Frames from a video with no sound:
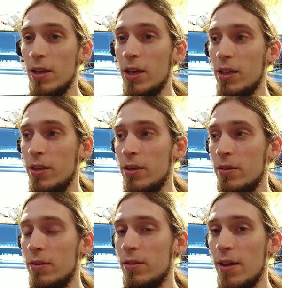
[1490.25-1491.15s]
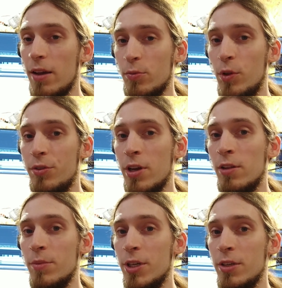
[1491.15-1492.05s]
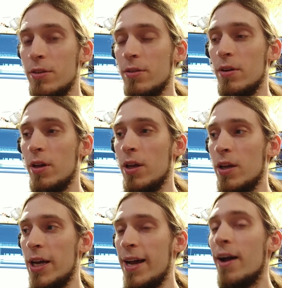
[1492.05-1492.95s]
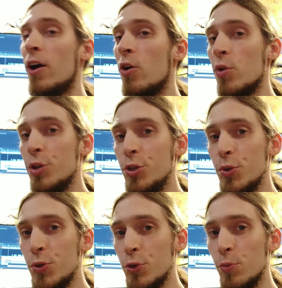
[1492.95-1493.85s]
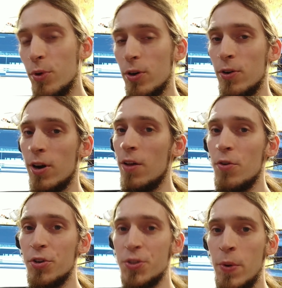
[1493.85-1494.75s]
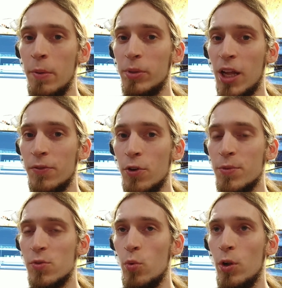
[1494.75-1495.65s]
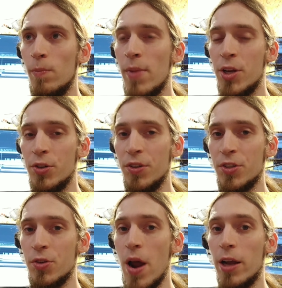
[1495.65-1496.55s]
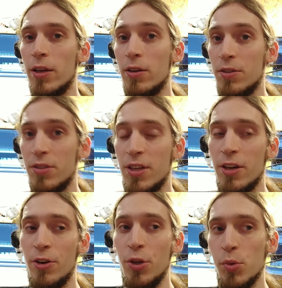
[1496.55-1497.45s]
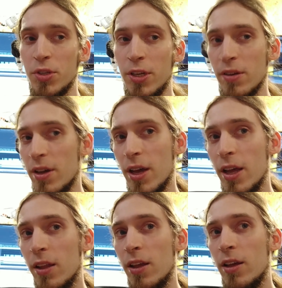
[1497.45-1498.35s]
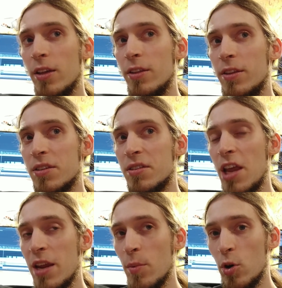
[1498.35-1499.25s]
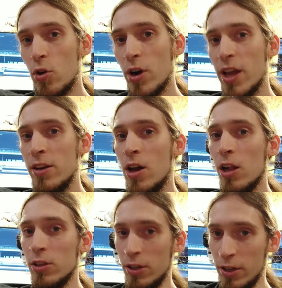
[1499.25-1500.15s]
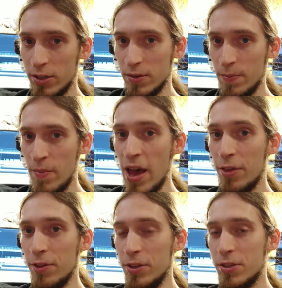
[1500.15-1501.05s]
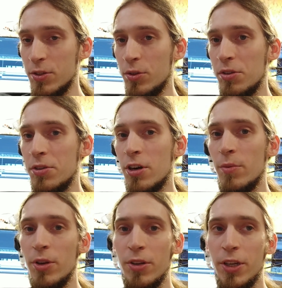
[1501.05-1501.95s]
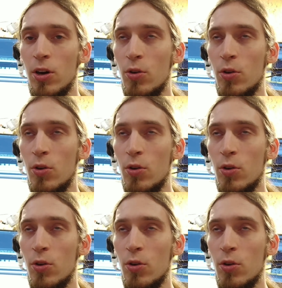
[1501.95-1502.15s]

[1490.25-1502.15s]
And that will tell me how YouTube or other streaming platforms will measure this track, because they are using the same or analogous methods to determine the